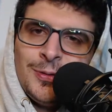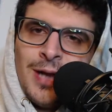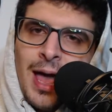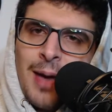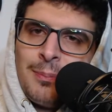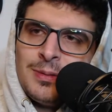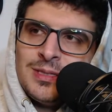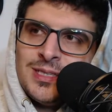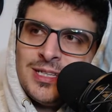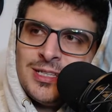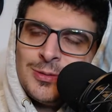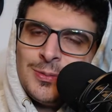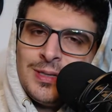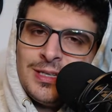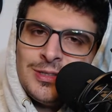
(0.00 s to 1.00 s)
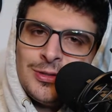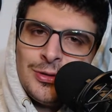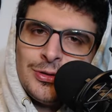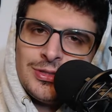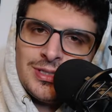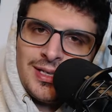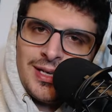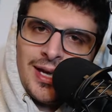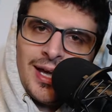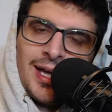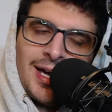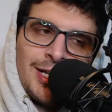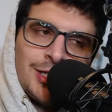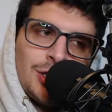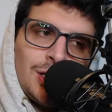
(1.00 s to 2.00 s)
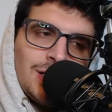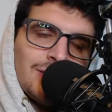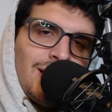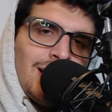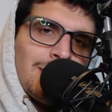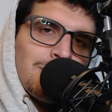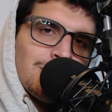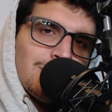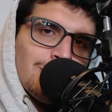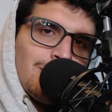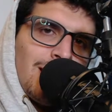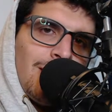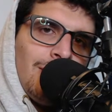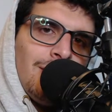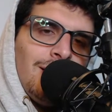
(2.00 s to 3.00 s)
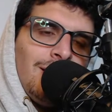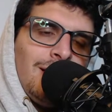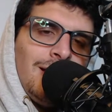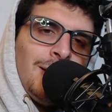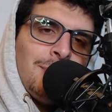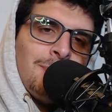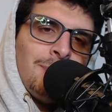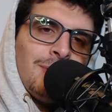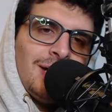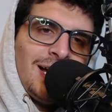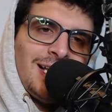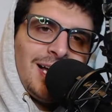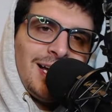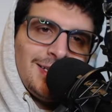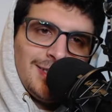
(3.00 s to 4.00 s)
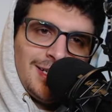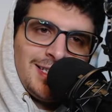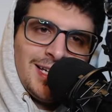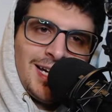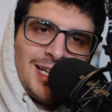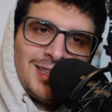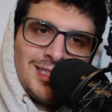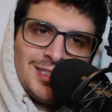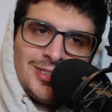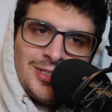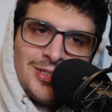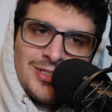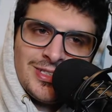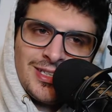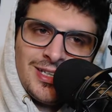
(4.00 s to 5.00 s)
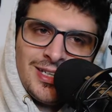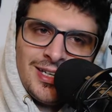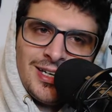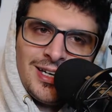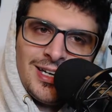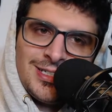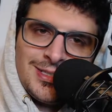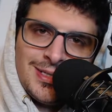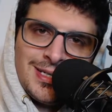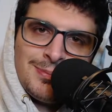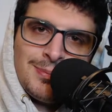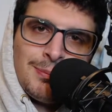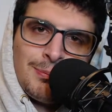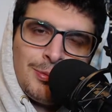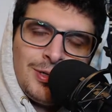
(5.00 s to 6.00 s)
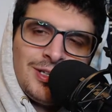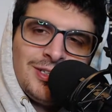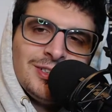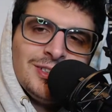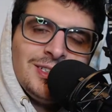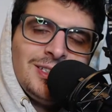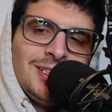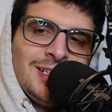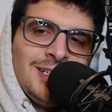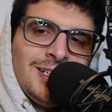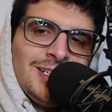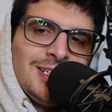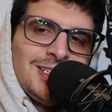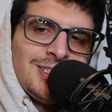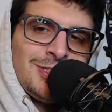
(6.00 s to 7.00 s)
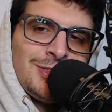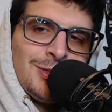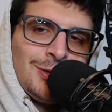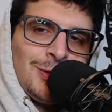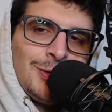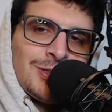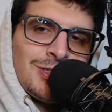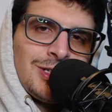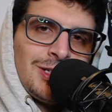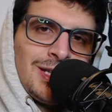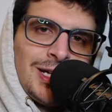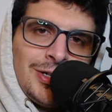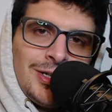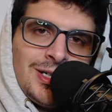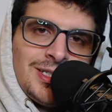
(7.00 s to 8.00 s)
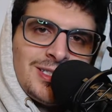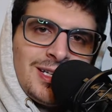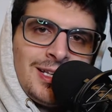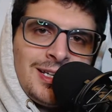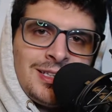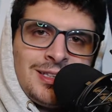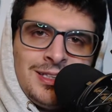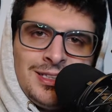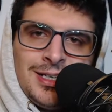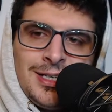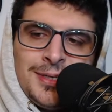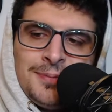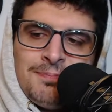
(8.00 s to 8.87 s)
happens this week in Tulsa King. I gotta check that episode out, but I like it. I think Tulsa King has been pretty good. Stallone's hilarious. I like the